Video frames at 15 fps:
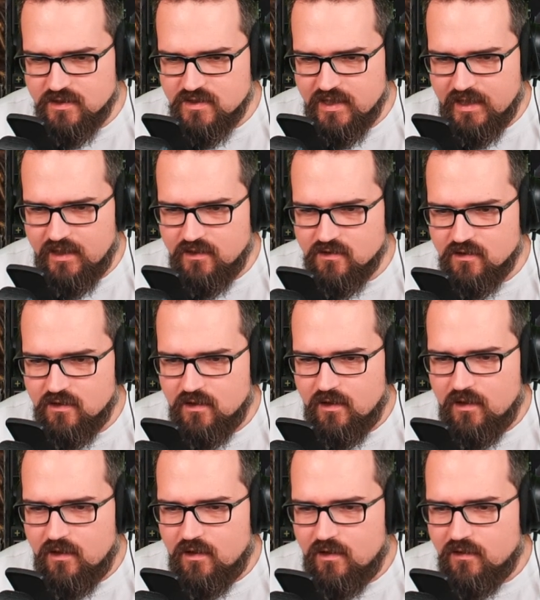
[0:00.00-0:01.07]
second.
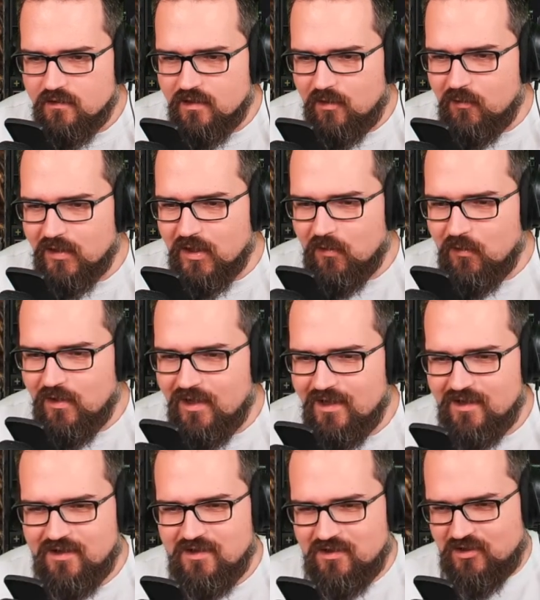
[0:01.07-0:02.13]
There we go.
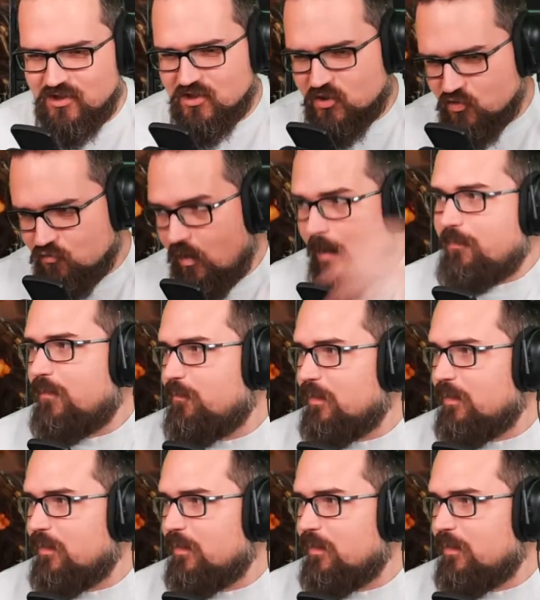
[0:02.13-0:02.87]
They just drop the